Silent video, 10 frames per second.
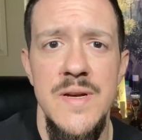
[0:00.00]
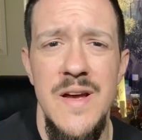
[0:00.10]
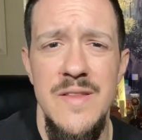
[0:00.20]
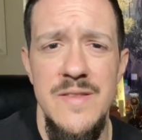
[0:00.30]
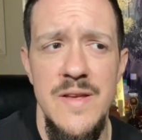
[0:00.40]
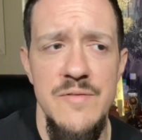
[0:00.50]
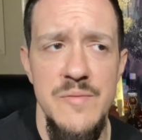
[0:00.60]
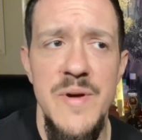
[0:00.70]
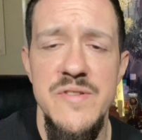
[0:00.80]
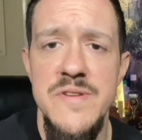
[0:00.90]
i, I was
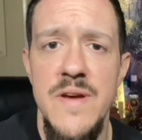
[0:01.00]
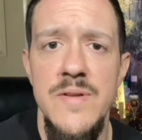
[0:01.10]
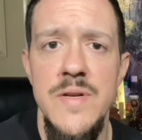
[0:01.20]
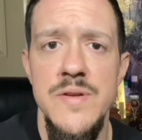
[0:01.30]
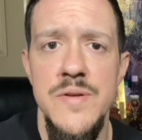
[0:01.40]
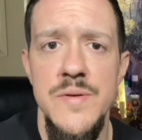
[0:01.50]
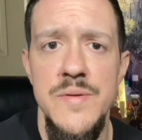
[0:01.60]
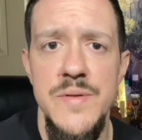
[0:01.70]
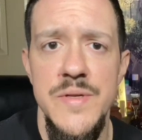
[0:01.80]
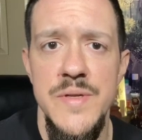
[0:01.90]
about seven years
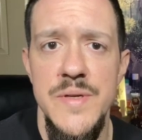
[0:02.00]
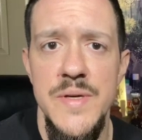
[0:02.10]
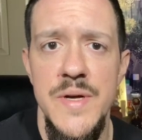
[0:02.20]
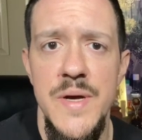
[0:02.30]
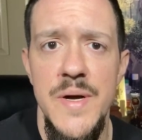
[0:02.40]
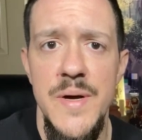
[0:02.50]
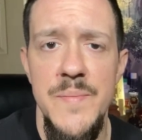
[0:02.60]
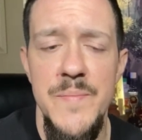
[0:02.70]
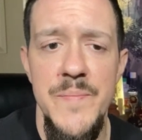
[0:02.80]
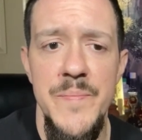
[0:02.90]
old
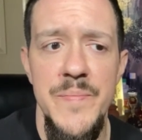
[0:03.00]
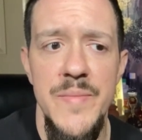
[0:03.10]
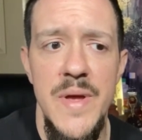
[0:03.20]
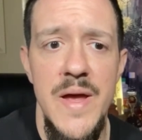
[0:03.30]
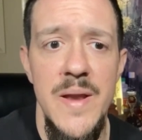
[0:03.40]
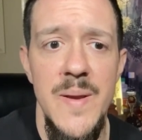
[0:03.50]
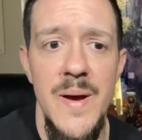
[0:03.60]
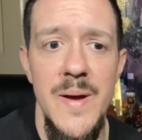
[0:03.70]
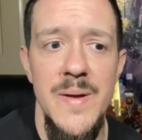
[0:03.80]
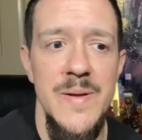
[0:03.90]
um, and
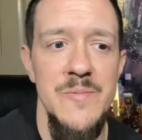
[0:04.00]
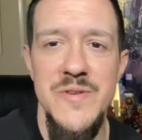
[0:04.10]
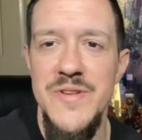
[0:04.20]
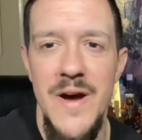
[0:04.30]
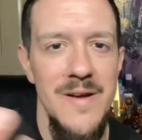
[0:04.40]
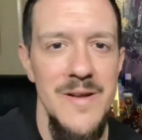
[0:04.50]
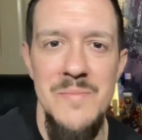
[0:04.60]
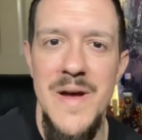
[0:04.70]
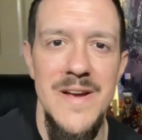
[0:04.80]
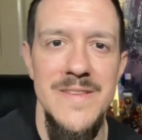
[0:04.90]
i it was dial-up
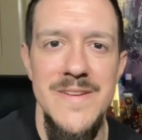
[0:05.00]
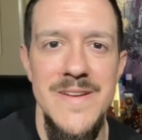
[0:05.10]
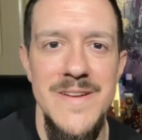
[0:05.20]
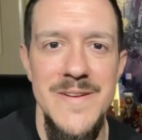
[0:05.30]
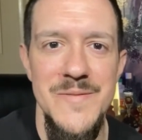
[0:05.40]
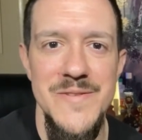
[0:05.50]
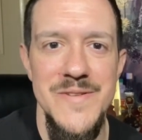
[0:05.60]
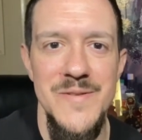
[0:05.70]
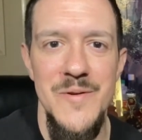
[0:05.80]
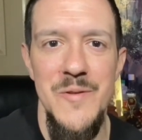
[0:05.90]
back then it was
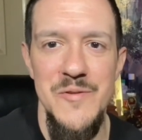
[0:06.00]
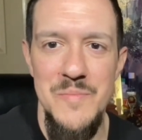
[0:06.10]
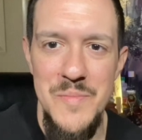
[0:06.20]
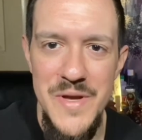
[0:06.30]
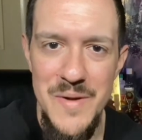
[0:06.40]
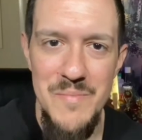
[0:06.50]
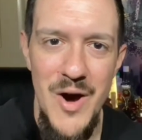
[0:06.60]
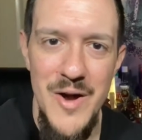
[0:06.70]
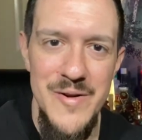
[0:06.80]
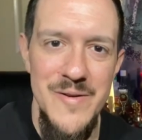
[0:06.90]
uh, one of those big
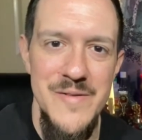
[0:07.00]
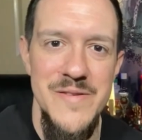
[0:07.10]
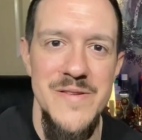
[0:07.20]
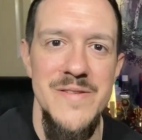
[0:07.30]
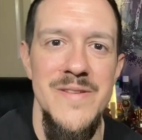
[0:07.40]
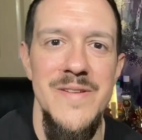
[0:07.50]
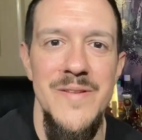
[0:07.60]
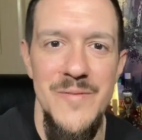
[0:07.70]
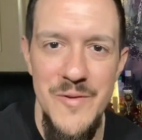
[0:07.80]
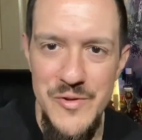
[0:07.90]
monitors uh,
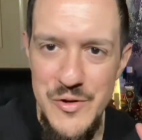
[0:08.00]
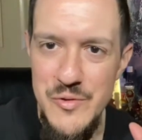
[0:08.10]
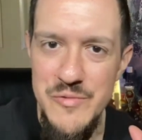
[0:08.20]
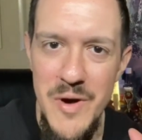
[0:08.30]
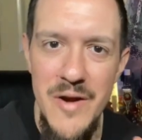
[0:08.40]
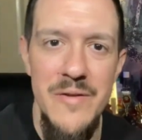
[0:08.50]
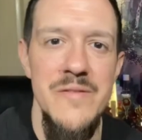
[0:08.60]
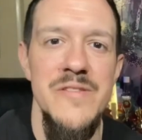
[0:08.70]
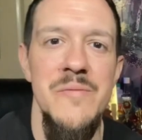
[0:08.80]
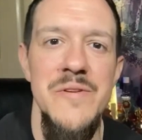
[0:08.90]
those huge
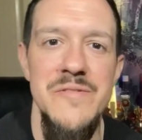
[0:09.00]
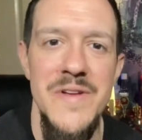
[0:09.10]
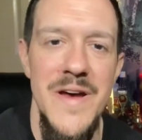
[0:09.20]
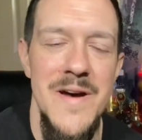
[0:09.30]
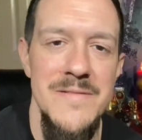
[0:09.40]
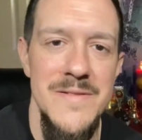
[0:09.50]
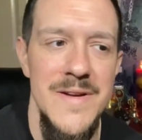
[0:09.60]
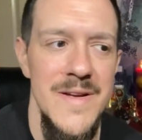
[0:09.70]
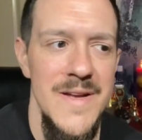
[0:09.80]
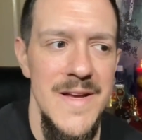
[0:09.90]
monitors that we used to have
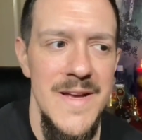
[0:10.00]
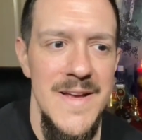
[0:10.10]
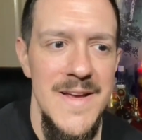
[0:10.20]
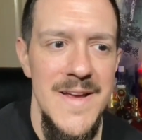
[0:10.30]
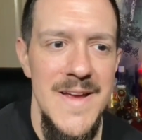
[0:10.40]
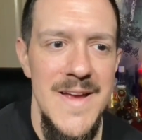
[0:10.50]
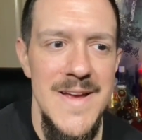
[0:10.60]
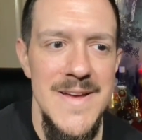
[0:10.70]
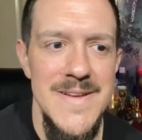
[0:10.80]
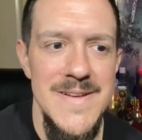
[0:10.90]

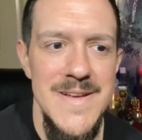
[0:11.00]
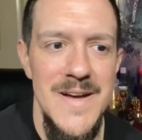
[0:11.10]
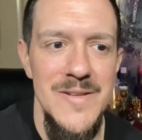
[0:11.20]
and I